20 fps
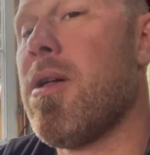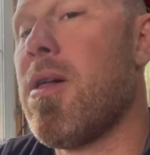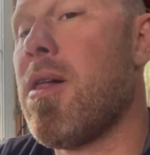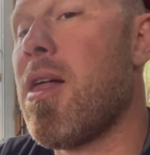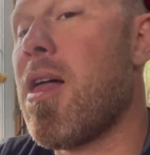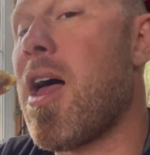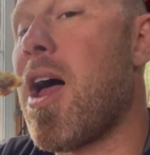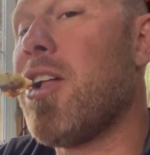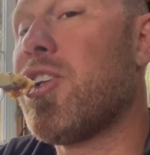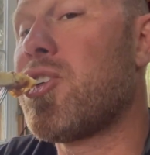
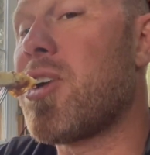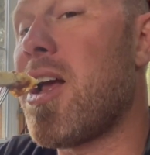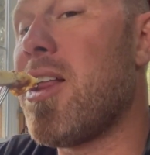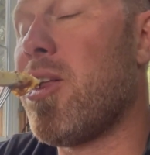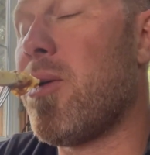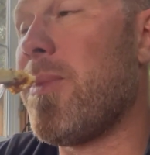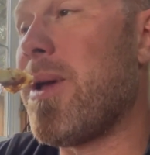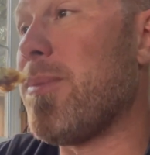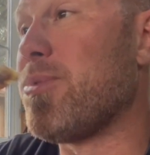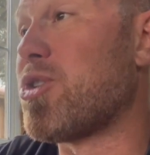I'll try a
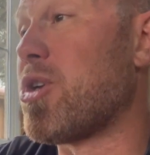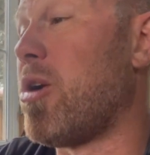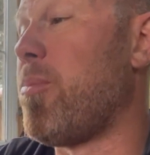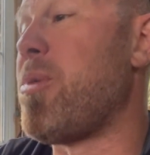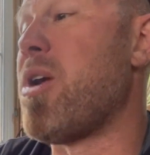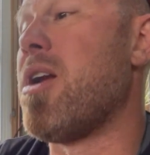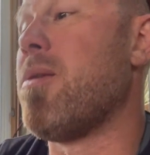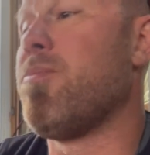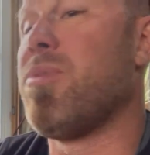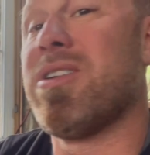little maple syrup
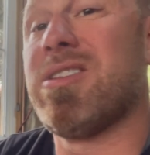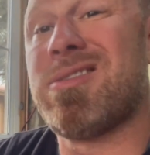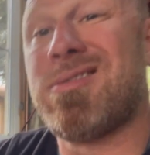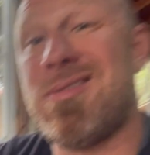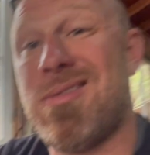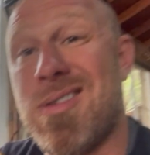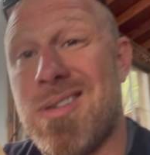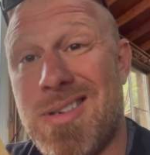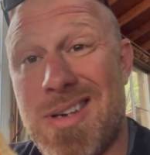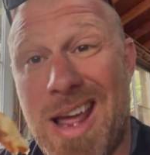on it, but it's
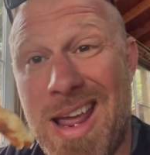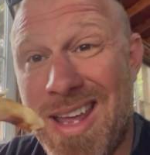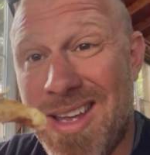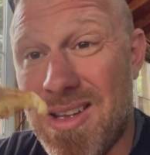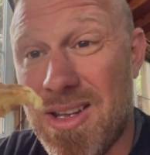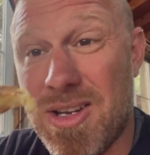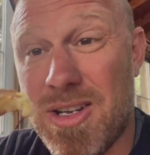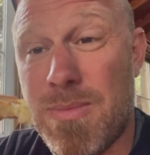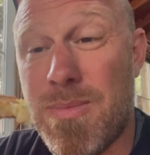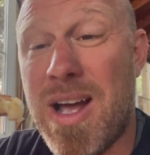dang
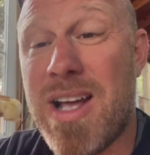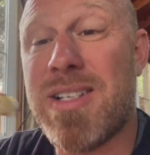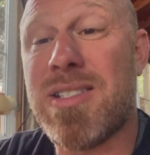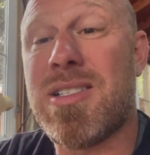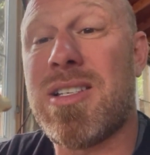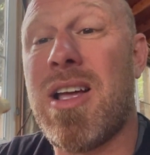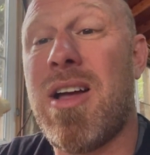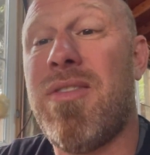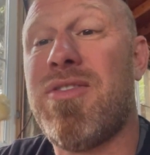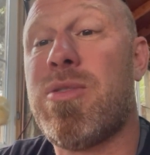good by
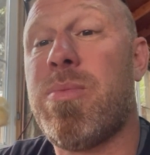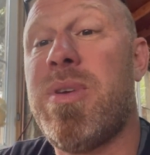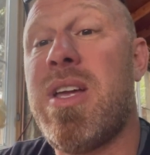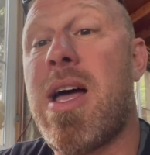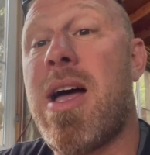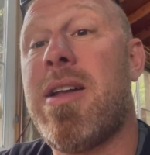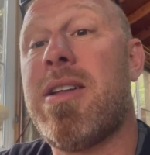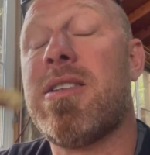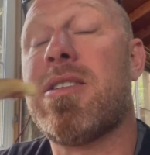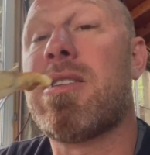itself, to be
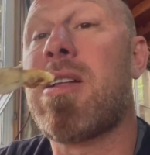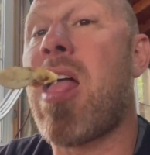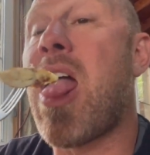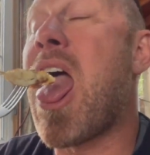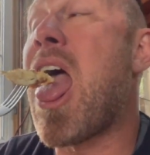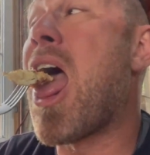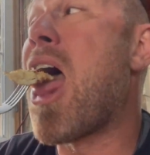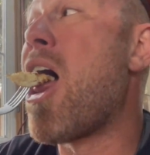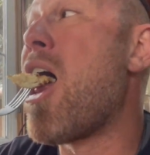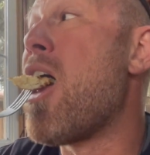honest.
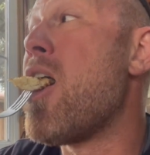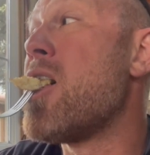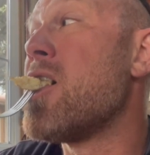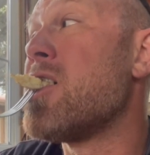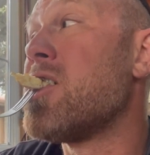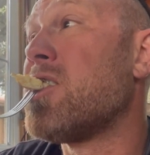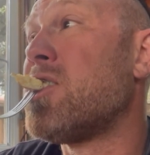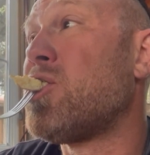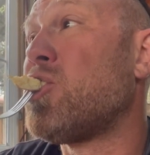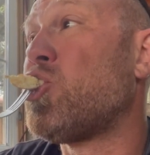
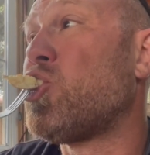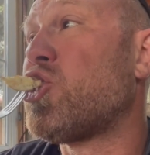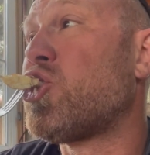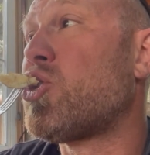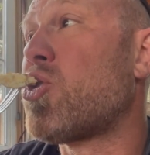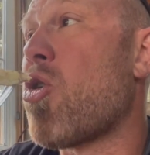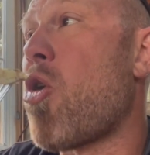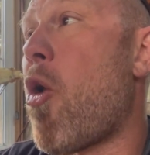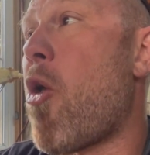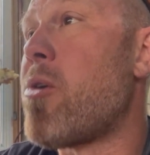
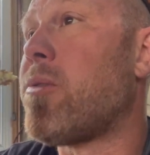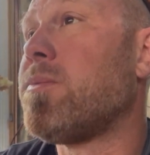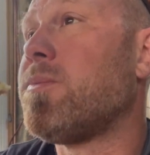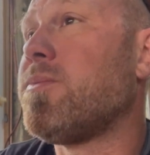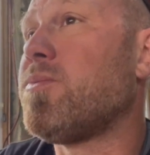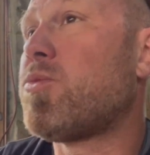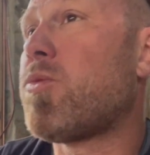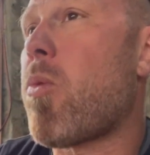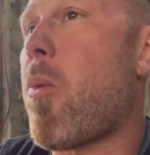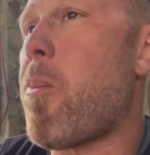
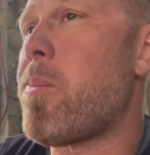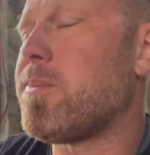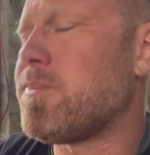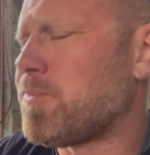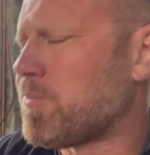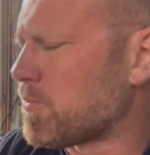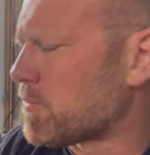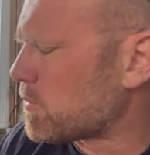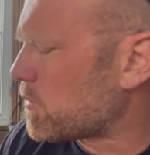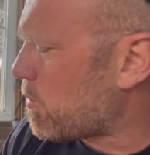
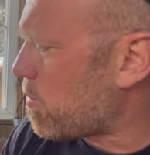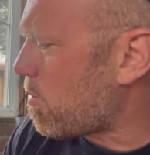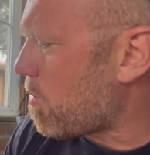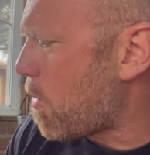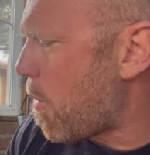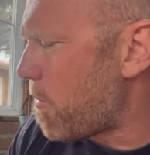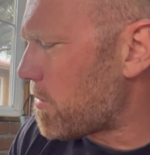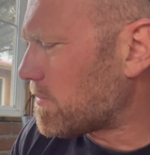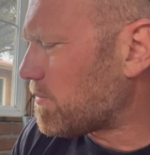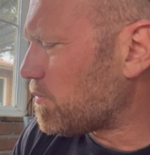Mm.
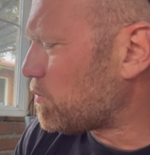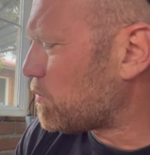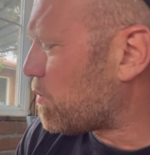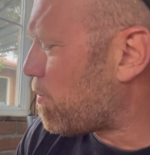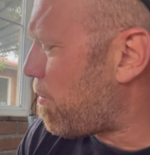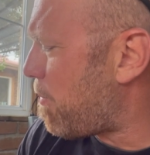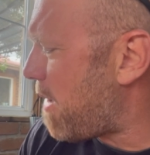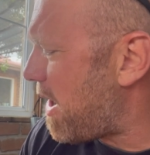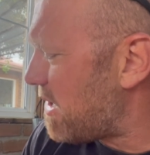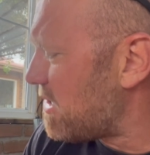
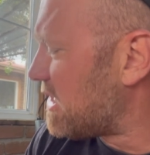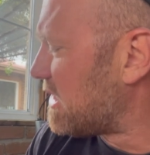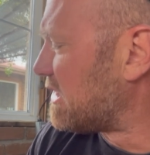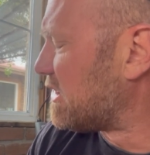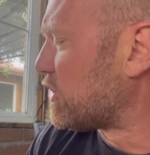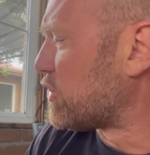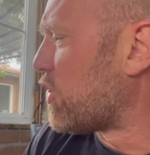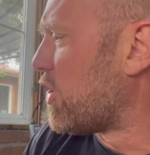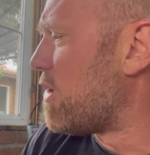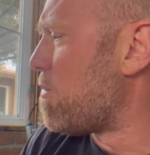Man, that is
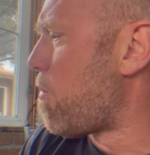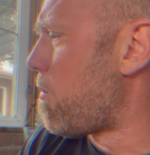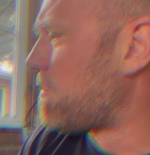good.